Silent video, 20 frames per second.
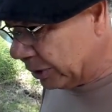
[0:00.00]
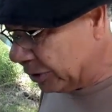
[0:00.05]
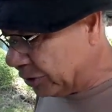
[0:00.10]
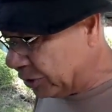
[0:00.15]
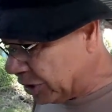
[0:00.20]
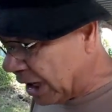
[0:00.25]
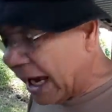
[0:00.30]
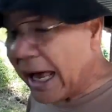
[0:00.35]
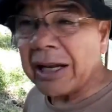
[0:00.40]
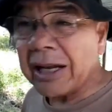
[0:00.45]

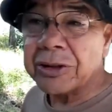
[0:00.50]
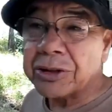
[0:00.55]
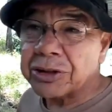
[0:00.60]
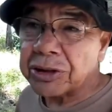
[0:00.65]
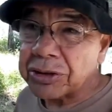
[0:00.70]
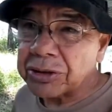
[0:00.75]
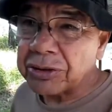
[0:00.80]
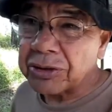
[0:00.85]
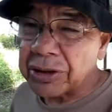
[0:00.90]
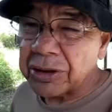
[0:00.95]

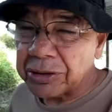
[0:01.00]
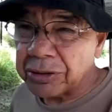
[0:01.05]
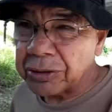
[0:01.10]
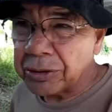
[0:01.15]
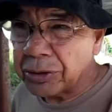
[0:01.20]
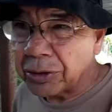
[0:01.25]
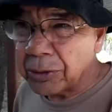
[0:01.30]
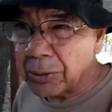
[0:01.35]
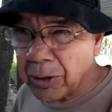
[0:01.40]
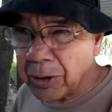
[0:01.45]
challenges that
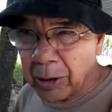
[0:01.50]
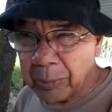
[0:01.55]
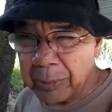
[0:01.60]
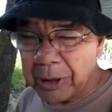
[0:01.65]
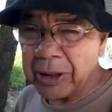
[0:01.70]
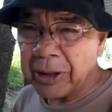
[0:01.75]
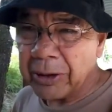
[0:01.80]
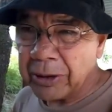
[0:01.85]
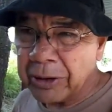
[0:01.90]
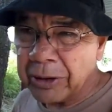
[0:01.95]
you're going to
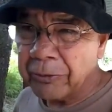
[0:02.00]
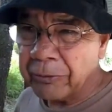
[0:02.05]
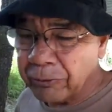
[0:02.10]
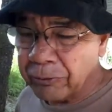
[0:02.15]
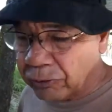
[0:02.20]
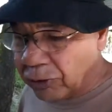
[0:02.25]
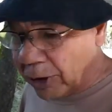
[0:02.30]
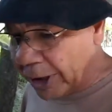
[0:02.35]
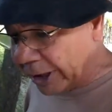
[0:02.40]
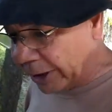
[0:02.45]
be
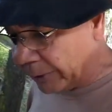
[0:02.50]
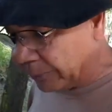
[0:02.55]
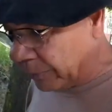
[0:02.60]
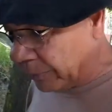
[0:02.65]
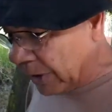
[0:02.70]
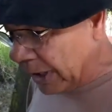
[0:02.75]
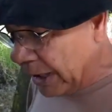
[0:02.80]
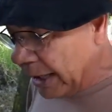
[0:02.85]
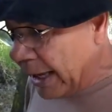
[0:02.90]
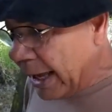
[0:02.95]
confronting.
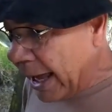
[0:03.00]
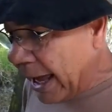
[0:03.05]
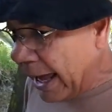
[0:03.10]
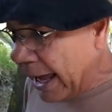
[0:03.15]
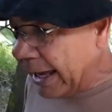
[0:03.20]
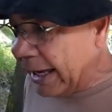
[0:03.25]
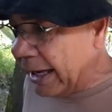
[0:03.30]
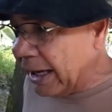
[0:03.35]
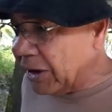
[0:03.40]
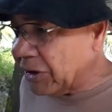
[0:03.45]

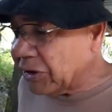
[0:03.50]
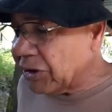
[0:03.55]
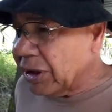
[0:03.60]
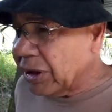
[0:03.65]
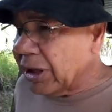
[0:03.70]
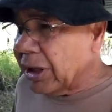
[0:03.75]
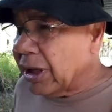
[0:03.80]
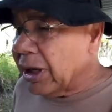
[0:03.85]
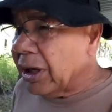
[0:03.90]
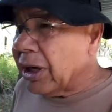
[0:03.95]
And
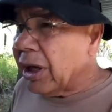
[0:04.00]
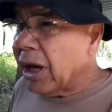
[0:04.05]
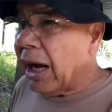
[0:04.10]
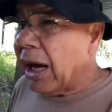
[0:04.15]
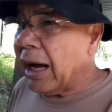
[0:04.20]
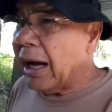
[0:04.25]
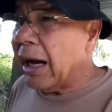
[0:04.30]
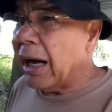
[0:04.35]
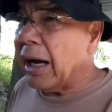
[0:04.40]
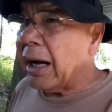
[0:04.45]

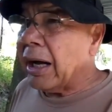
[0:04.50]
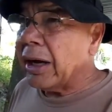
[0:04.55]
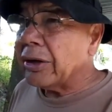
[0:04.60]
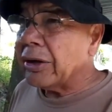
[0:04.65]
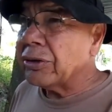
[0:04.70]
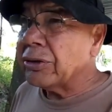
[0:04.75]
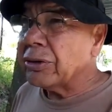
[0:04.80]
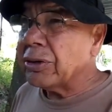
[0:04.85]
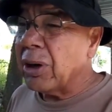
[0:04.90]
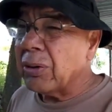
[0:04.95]

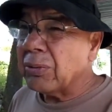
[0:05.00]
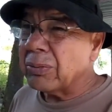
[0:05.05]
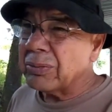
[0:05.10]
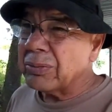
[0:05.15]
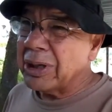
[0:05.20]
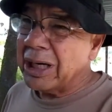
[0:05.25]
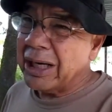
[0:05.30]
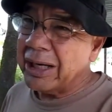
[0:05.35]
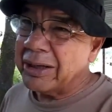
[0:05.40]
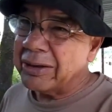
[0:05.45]
you don't
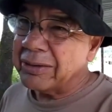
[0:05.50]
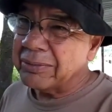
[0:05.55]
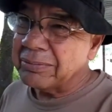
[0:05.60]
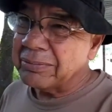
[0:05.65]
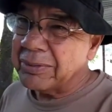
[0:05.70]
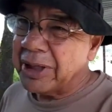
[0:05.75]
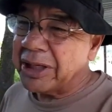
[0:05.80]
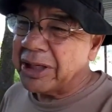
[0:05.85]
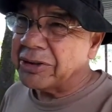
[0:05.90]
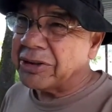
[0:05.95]
really
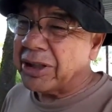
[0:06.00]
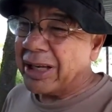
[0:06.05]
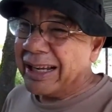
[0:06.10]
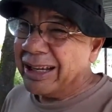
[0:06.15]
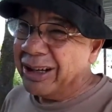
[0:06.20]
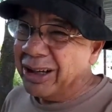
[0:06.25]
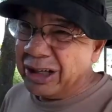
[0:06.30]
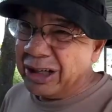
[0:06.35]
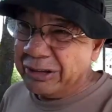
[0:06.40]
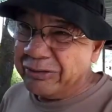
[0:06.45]
need to
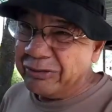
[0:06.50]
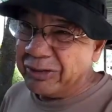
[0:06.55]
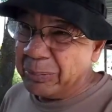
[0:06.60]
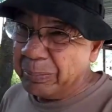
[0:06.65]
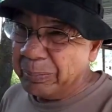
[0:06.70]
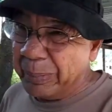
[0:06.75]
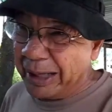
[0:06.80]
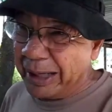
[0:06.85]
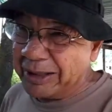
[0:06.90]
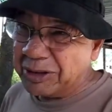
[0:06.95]
look for
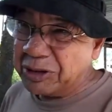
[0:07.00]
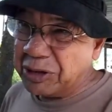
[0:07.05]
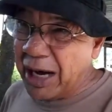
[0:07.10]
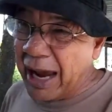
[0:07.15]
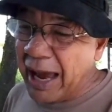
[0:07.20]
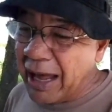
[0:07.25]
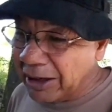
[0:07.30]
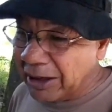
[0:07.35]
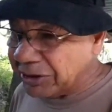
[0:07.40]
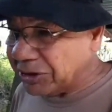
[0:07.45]
big
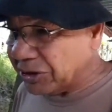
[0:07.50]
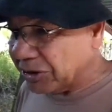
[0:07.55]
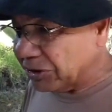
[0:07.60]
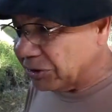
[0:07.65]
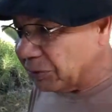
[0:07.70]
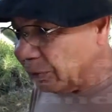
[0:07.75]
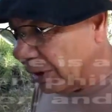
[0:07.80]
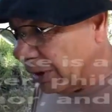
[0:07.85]
challenges.